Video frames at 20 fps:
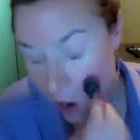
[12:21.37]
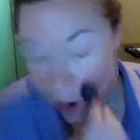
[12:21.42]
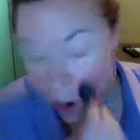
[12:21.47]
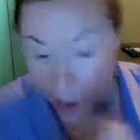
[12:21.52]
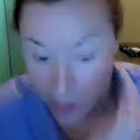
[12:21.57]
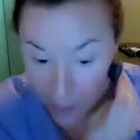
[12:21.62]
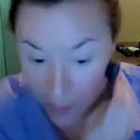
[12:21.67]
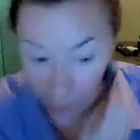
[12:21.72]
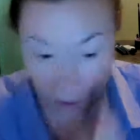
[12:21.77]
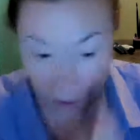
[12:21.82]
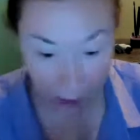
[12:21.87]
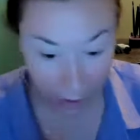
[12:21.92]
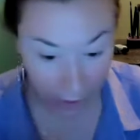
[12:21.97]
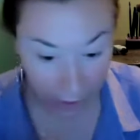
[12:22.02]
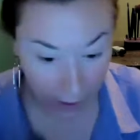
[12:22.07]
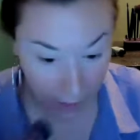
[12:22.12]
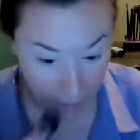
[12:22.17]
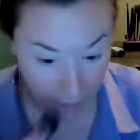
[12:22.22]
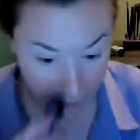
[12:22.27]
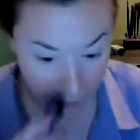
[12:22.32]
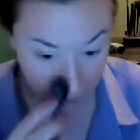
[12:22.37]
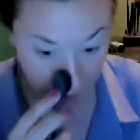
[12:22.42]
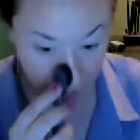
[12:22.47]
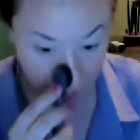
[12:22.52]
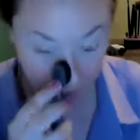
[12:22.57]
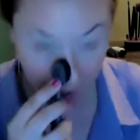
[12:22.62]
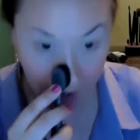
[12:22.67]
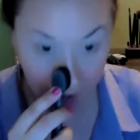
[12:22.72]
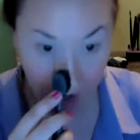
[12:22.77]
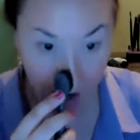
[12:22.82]
in the background.
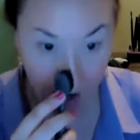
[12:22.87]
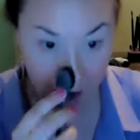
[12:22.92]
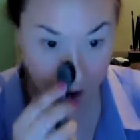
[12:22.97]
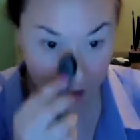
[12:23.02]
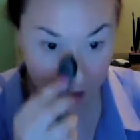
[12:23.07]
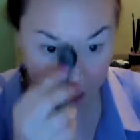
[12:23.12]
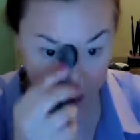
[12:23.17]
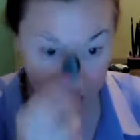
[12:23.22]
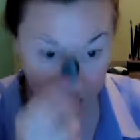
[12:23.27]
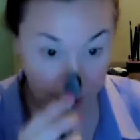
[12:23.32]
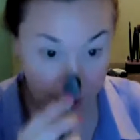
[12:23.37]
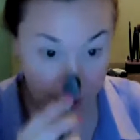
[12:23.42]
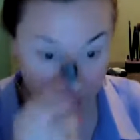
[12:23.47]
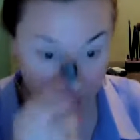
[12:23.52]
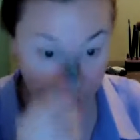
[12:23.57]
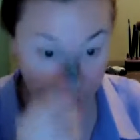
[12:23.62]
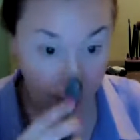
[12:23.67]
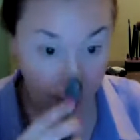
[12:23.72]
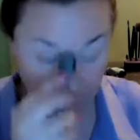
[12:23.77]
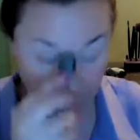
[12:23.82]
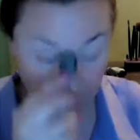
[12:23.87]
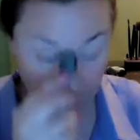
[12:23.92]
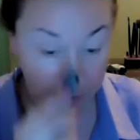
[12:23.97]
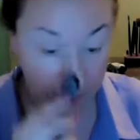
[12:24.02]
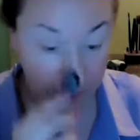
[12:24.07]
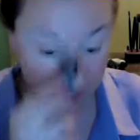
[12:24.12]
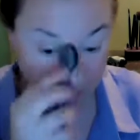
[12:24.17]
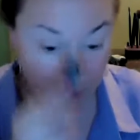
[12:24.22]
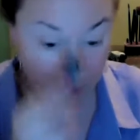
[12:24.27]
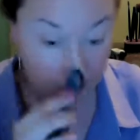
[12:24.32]
Okay. And then I'll
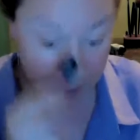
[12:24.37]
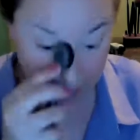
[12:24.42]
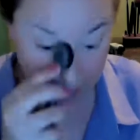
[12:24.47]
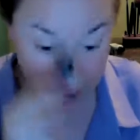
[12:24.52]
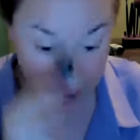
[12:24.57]
blend